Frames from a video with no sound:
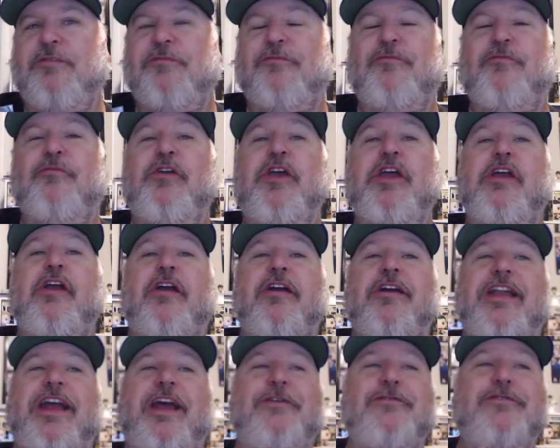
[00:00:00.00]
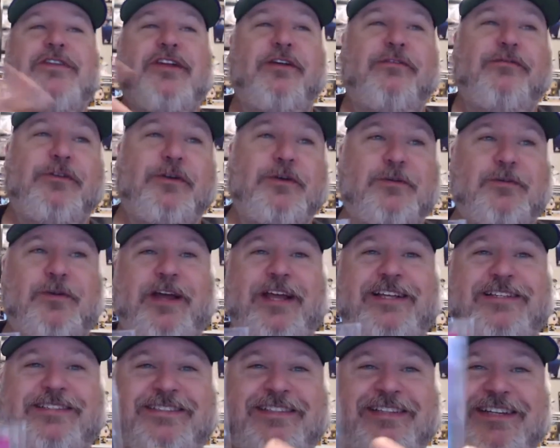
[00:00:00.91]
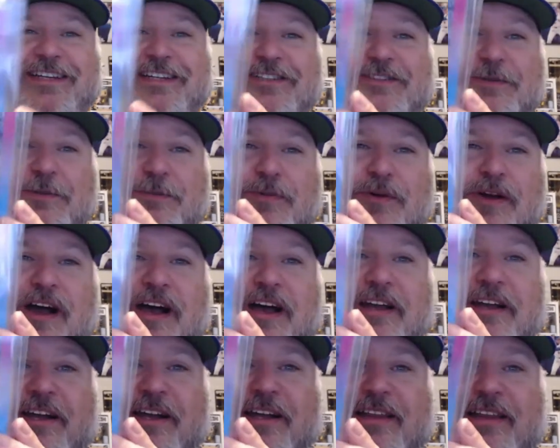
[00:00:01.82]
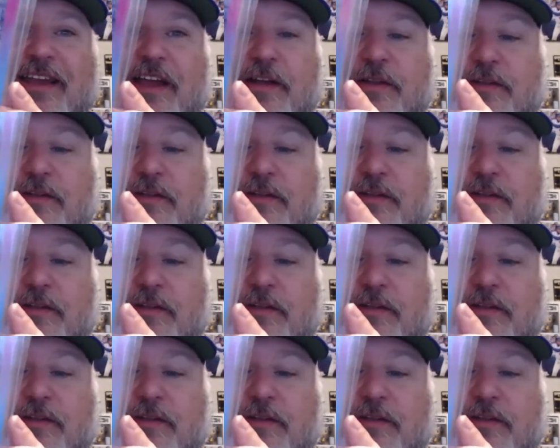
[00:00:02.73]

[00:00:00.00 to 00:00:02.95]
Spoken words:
figuring out different ways to get your product out